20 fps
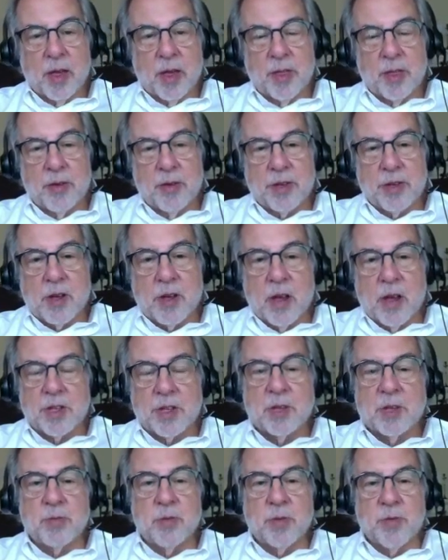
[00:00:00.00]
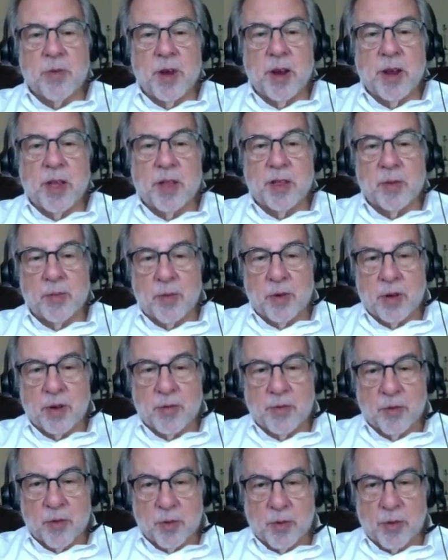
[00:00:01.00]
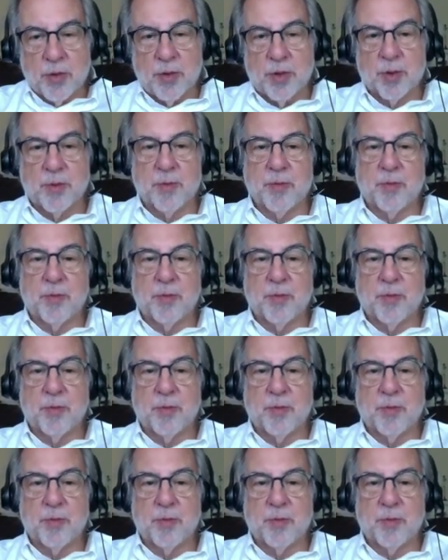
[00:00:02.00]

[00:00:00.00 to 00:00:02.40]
There is a custom of reading the book of Ruth.